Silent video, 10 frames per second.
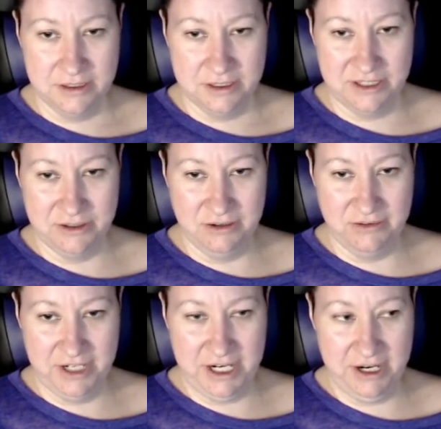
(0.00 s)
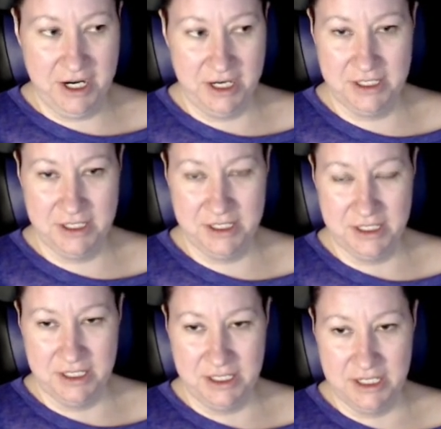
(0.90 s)
to over here
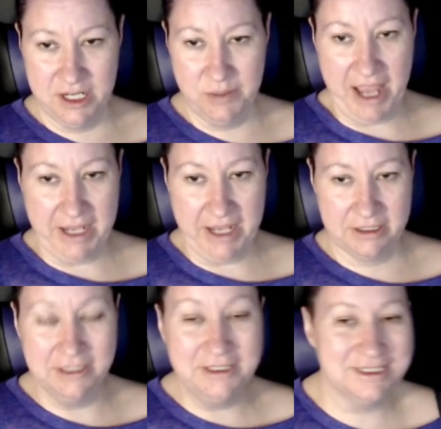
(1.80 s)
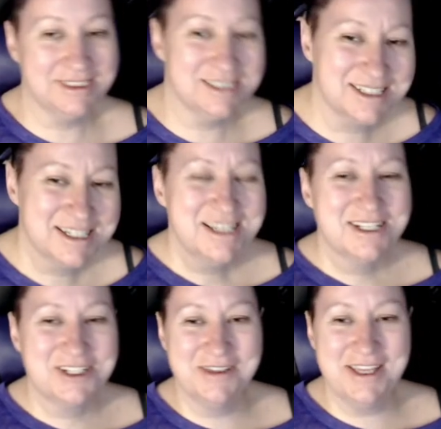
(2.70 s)
and go back.
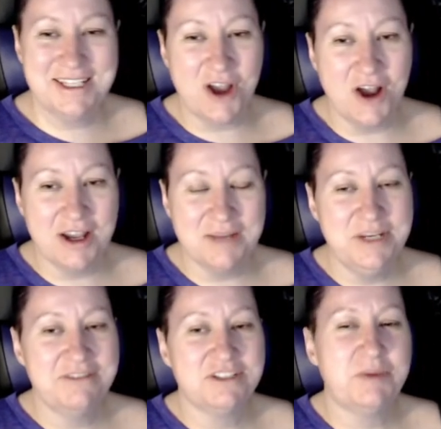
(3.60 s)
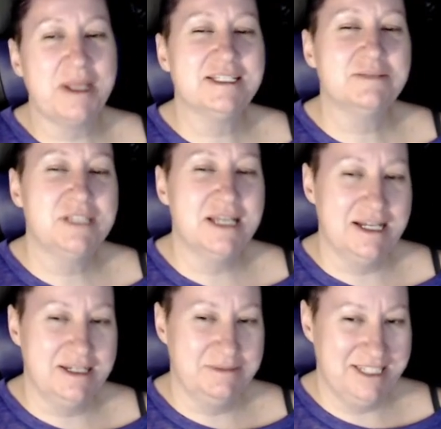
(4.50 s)
So this dog and me have spent some
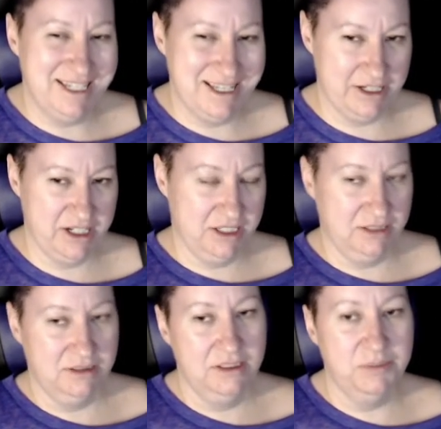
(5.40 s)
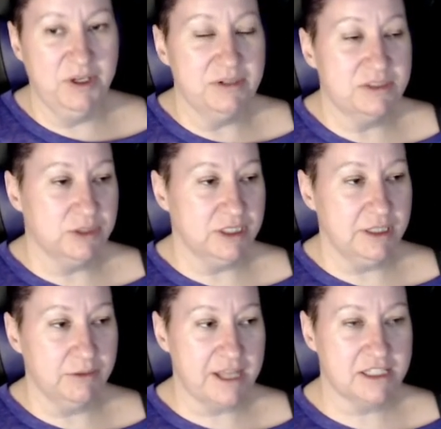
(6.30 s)
time together, but it was really
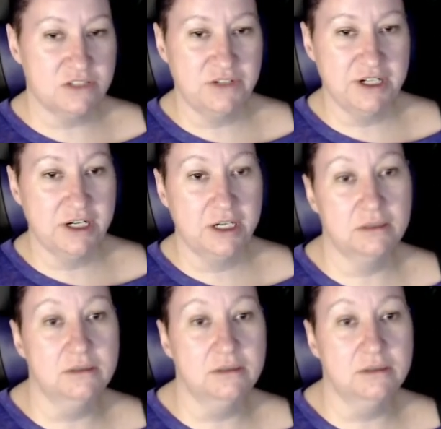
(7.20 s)
a red sphere.